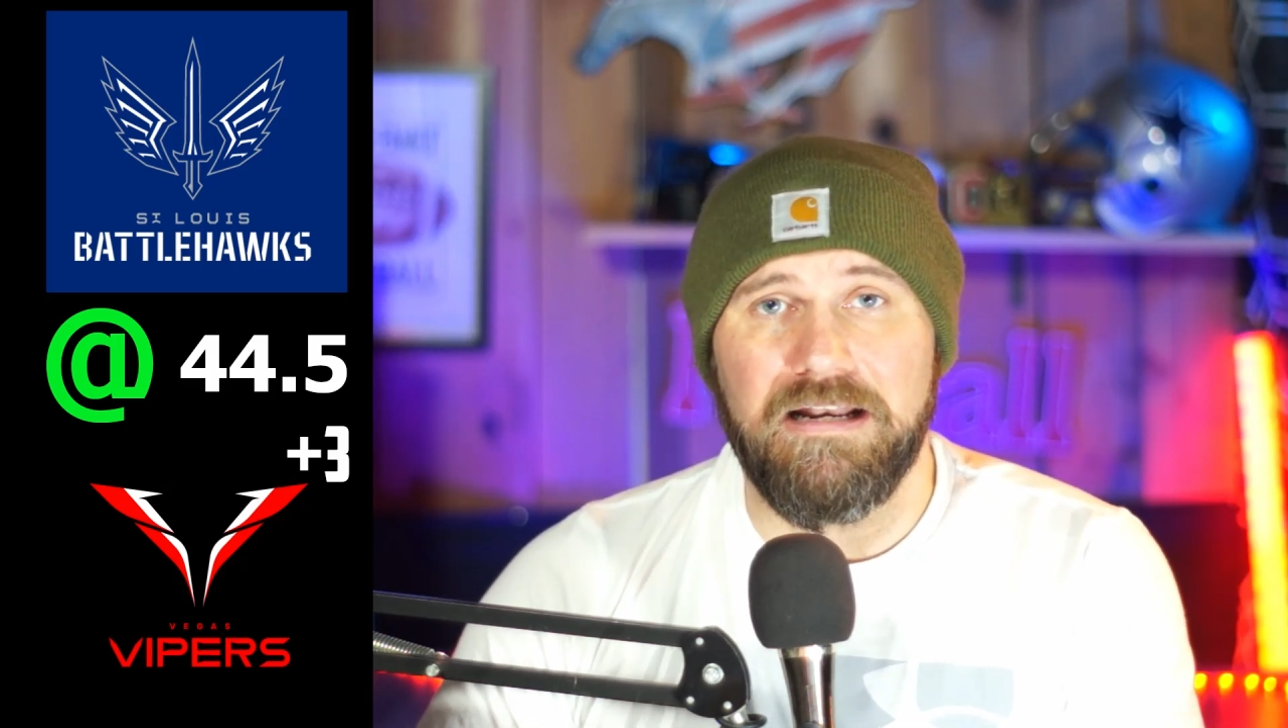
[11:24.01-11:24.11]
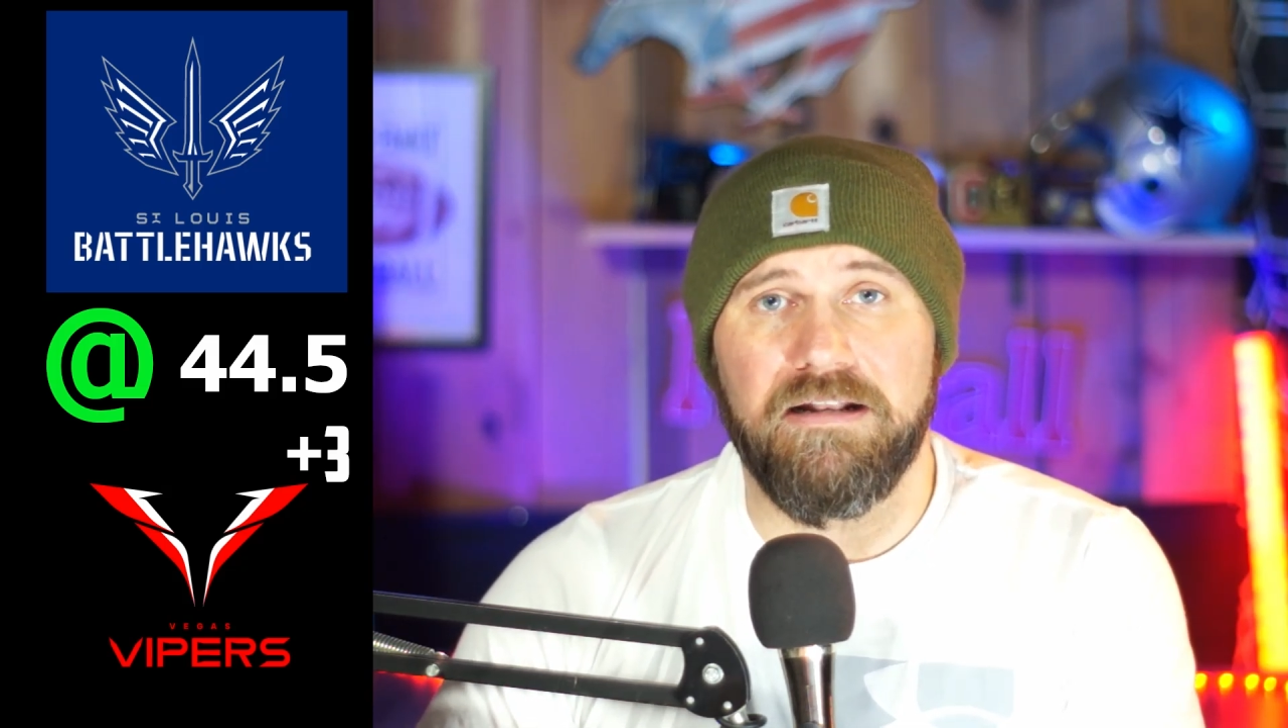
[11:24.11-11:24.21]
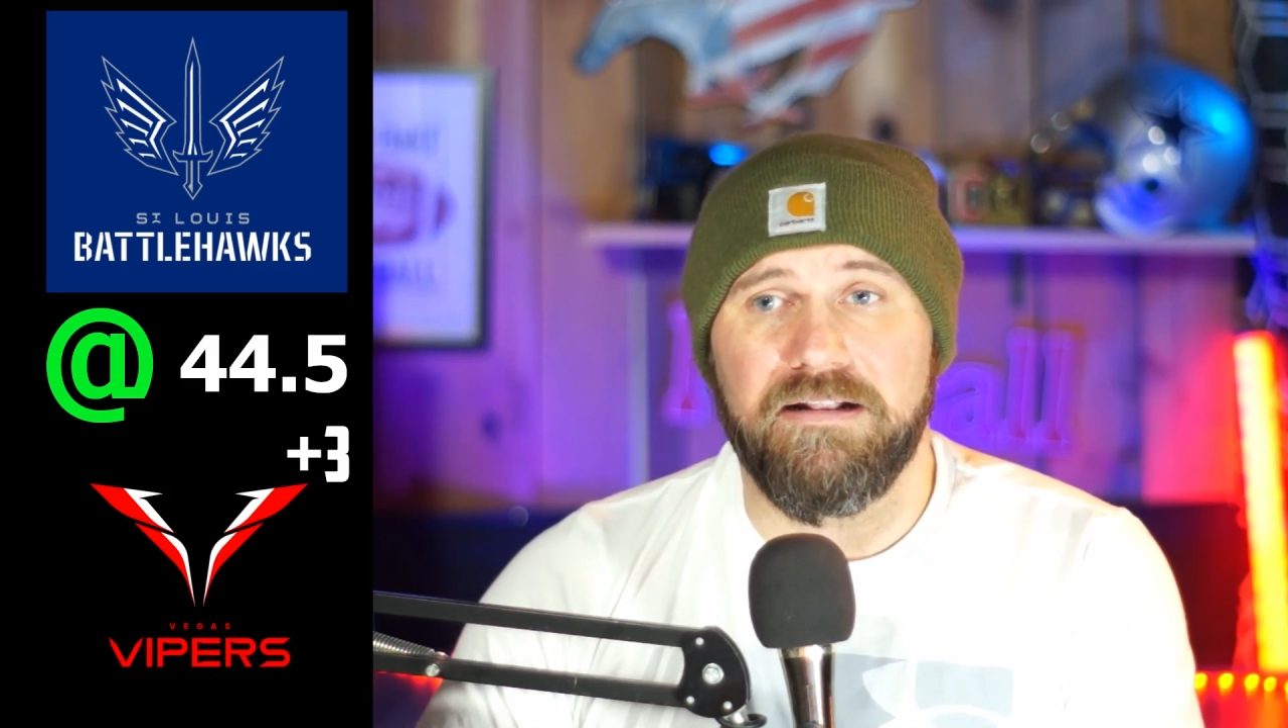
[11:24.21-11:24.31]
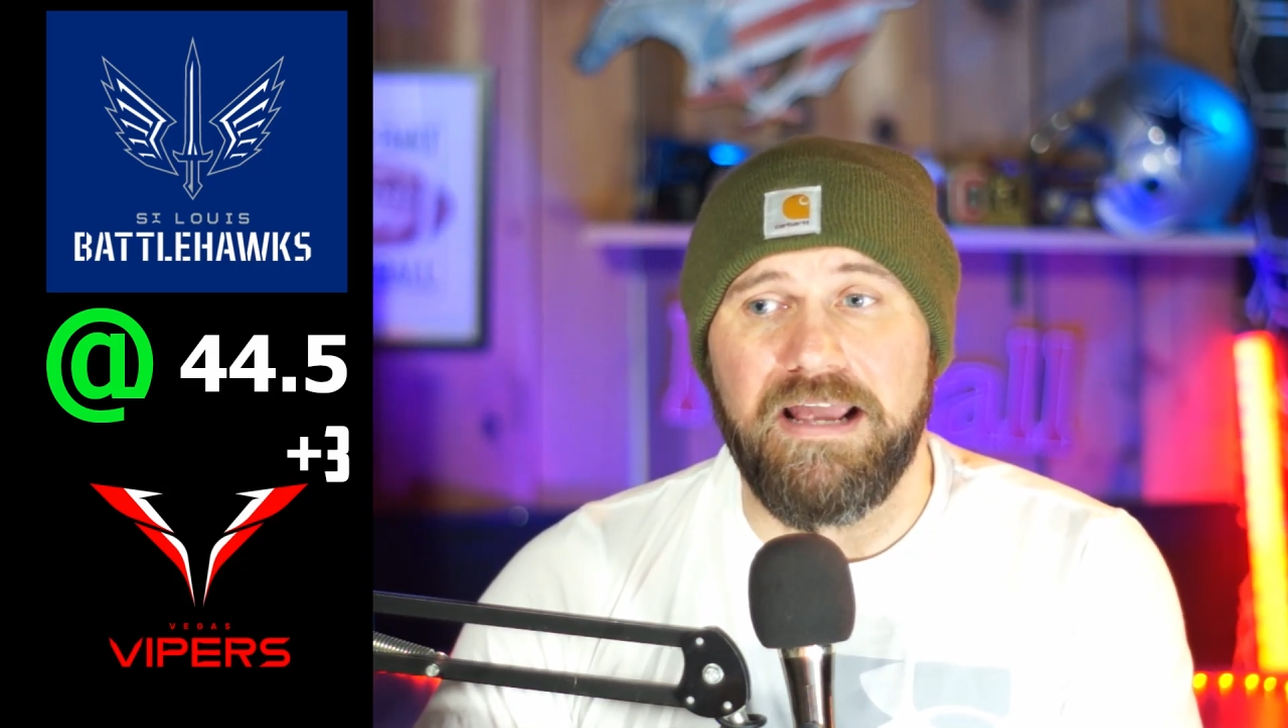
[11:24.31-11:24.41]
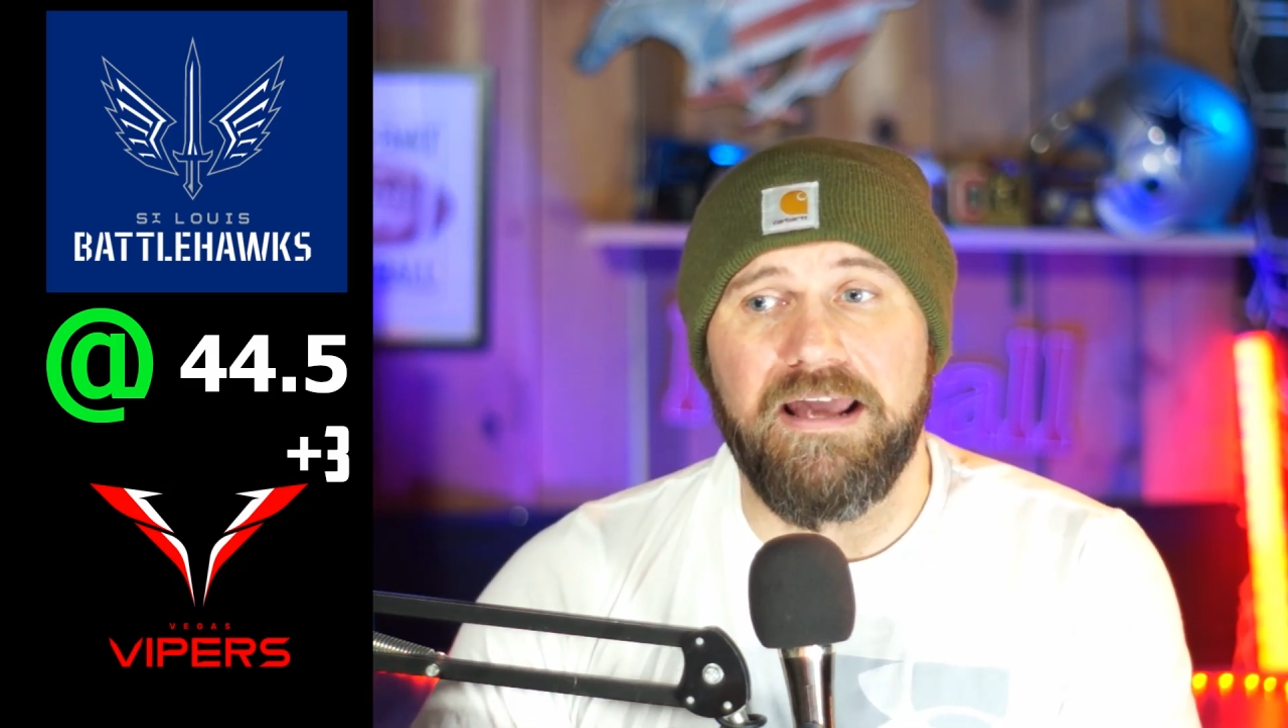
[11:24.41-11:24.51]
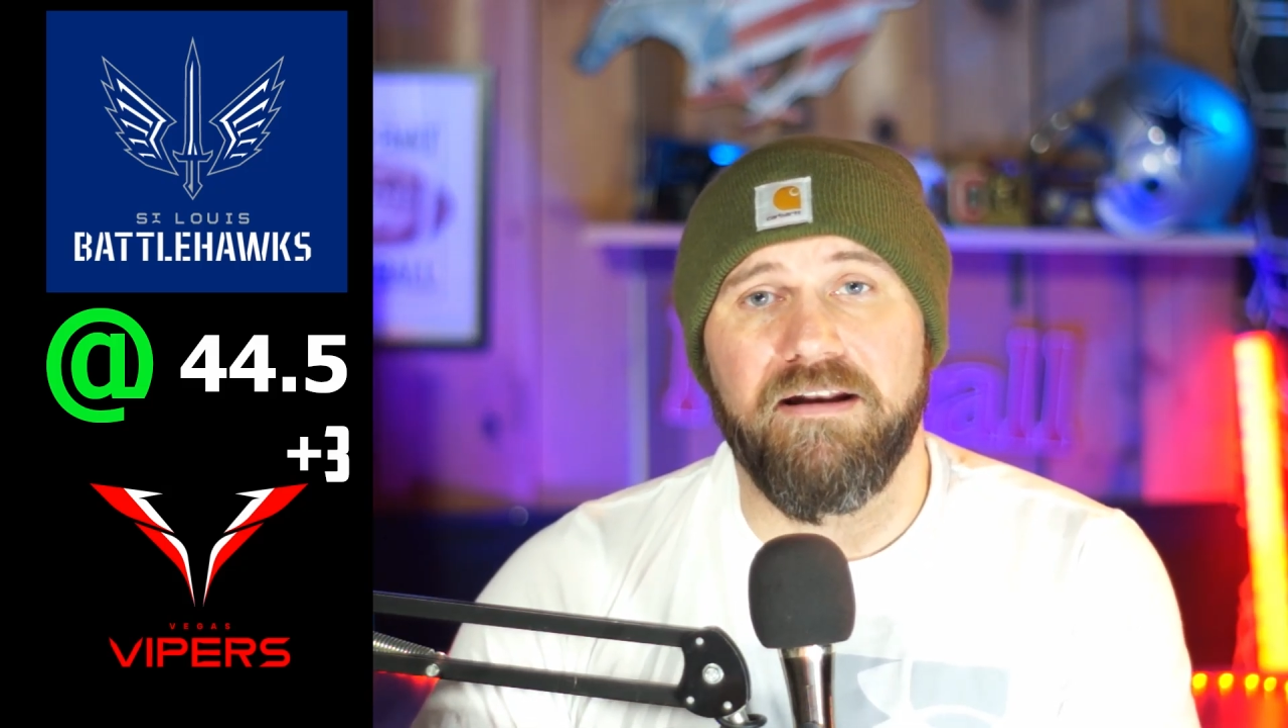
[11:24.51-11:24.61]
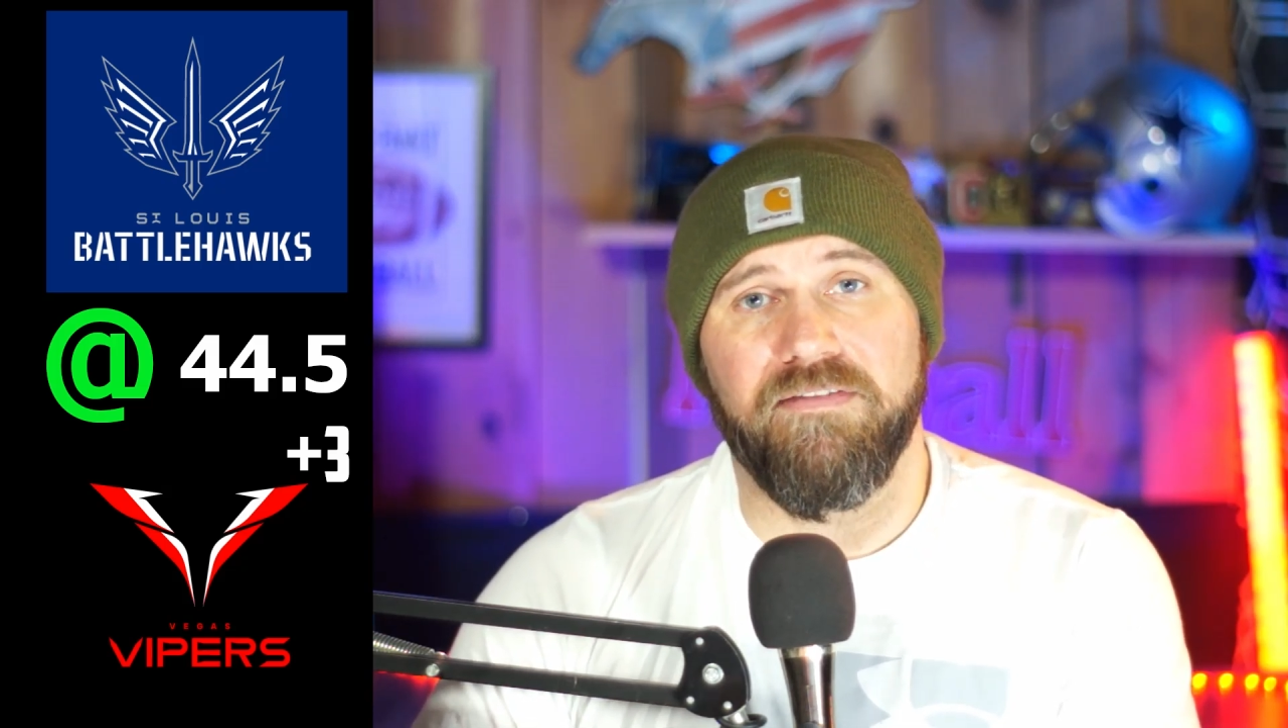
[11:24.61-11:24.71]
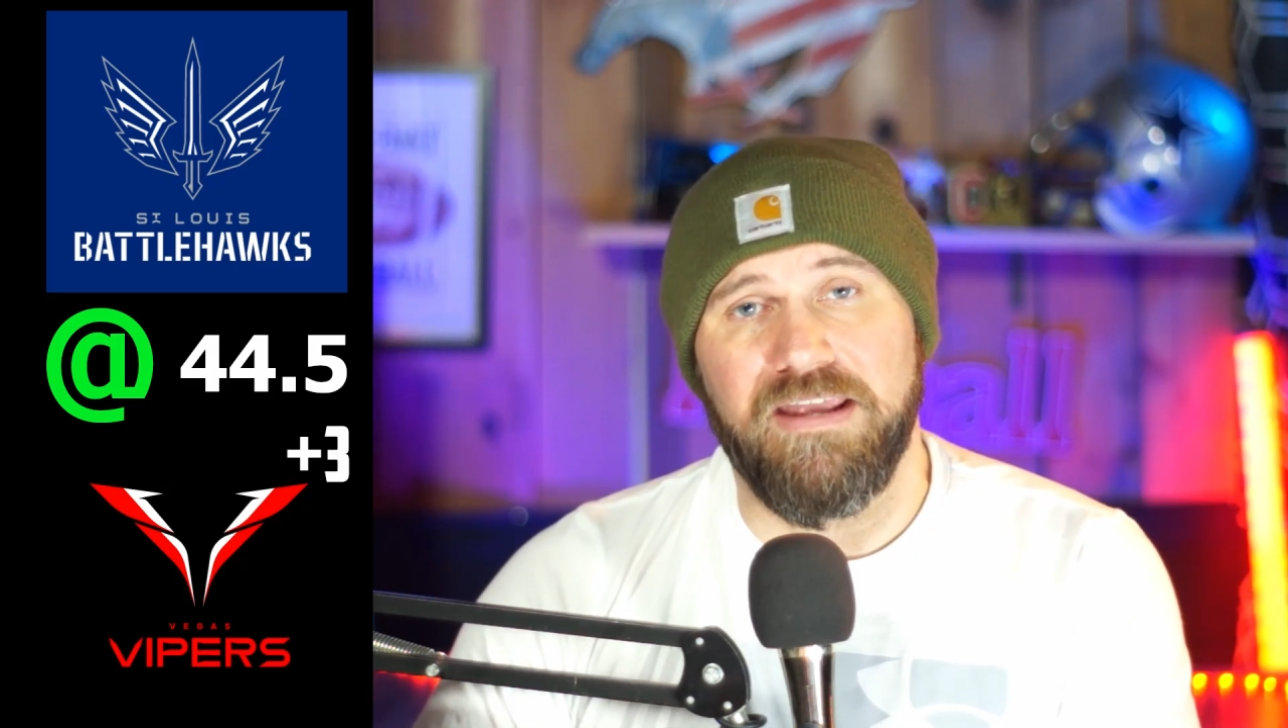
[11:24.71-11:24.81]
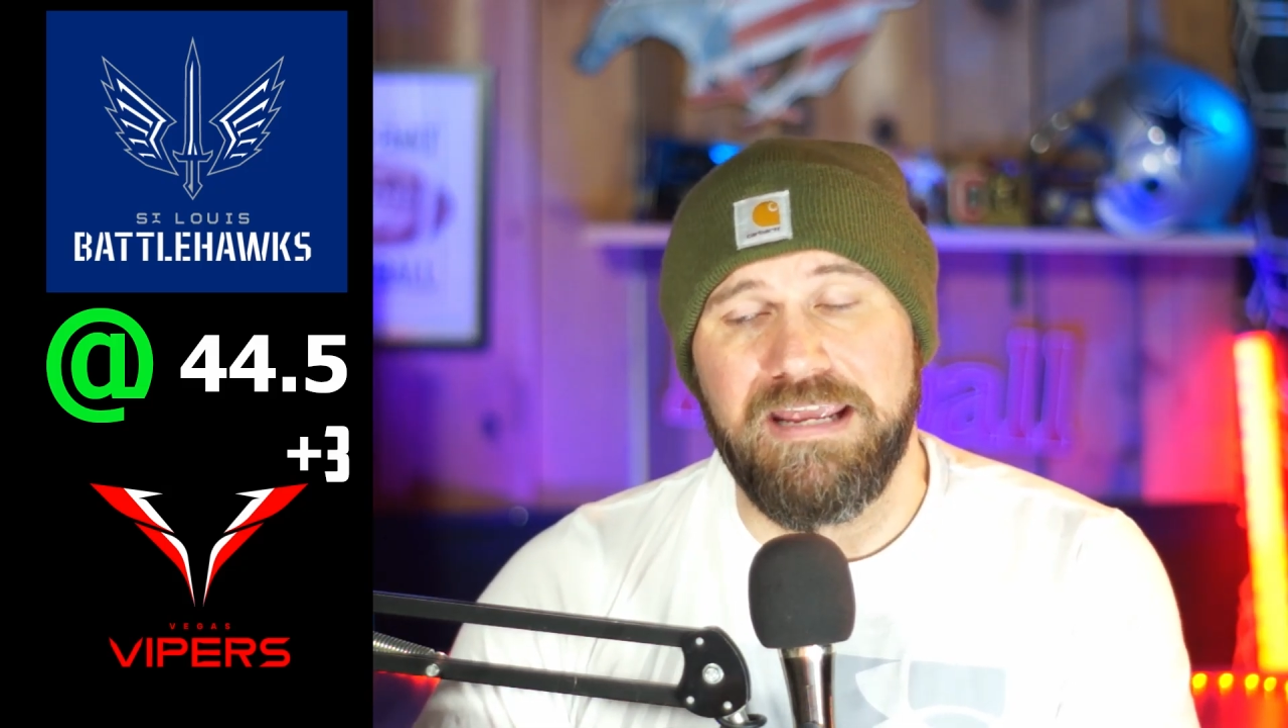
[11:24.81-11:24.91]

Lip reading: they